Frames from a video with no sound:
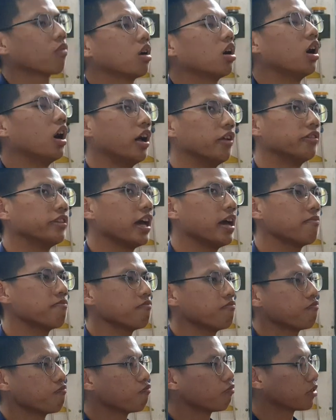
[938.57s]
And then
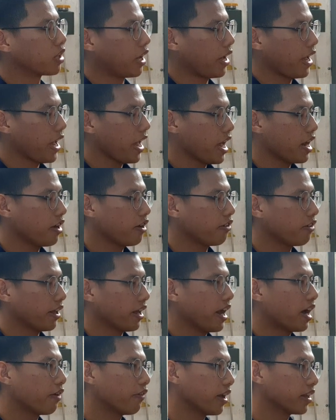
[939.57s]
the
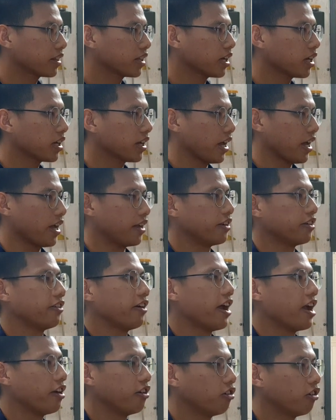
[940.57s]
elevator and the
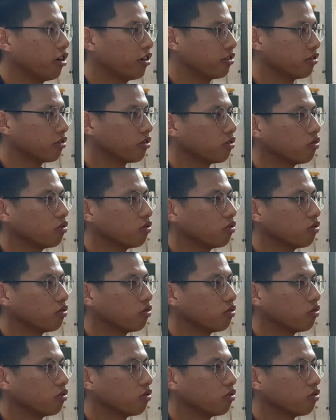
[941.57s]
aileron,